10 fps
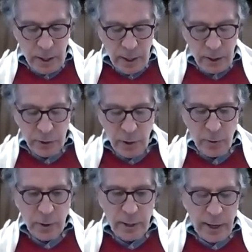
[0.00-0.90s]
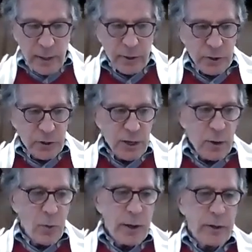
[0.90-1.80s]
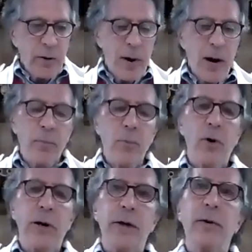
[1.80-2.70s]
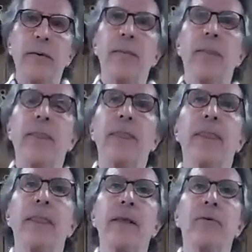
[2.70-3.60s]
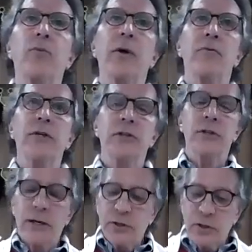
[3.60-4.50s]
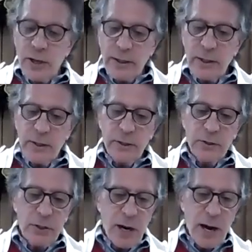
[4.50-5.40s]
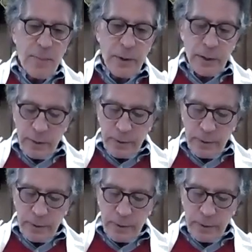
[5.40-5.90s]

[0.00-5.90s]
And so again, as a segue, tomorrow morning, one of the reasons I selected it as a topic,